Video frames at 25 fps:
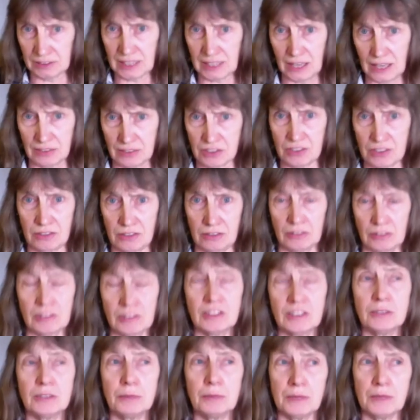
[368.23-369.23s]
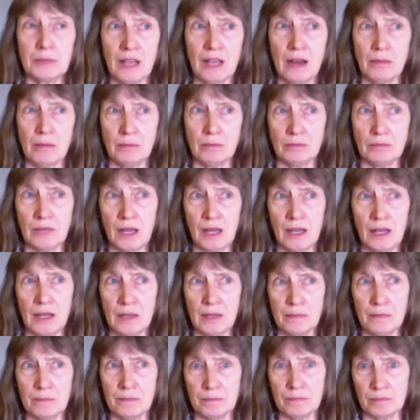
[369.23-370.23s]
Council to become
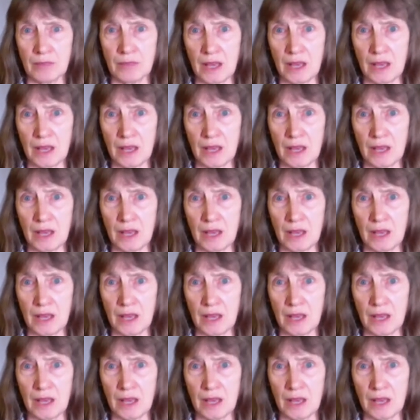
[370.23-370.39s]
um,